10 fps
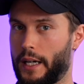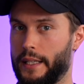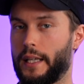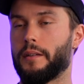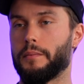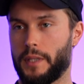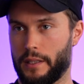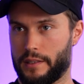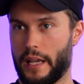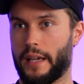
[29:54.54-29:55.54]
And then
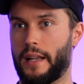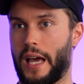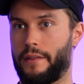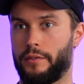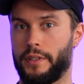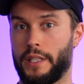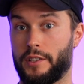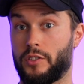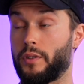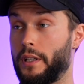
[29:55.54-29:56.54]
the second half of it
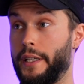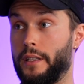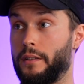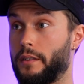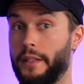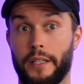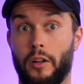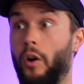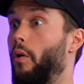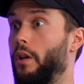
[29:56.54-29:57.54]
is to clean clean it
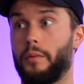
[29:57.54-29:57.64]
all up,